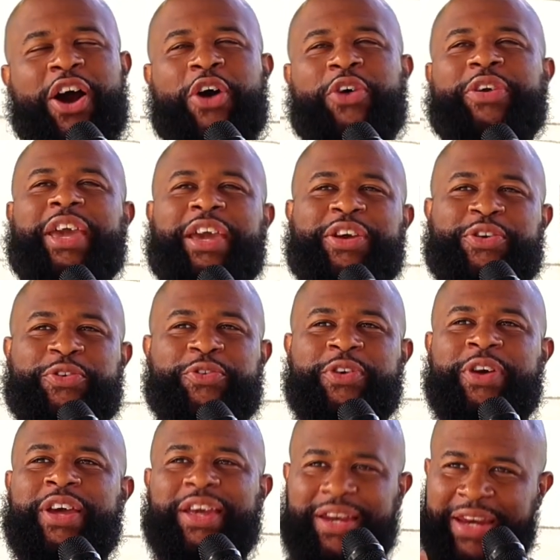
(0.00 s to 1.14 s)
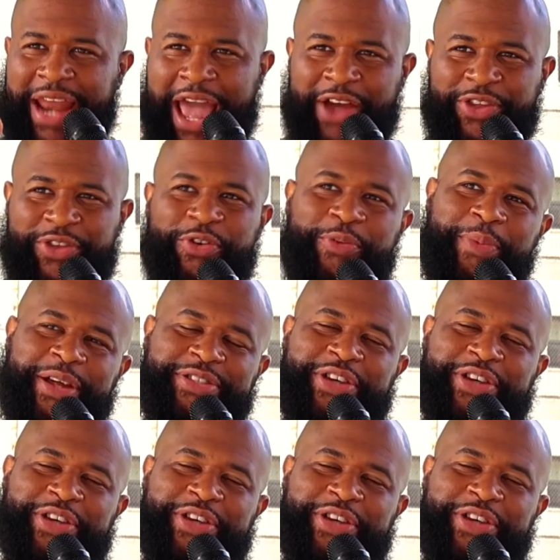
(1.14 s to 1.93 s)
Okay, cool. Now you on my